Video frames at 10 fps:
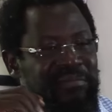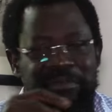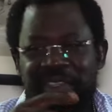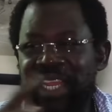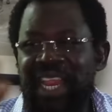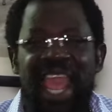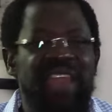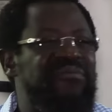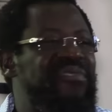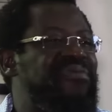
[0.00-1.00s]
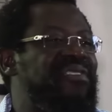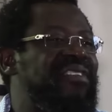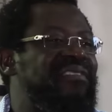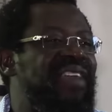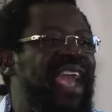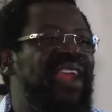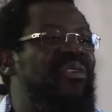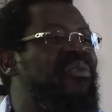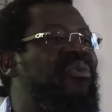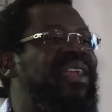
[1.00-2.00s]
said everything
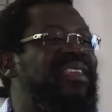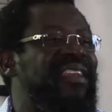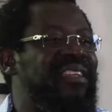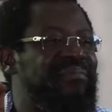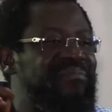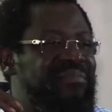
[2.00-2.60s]
eloquently.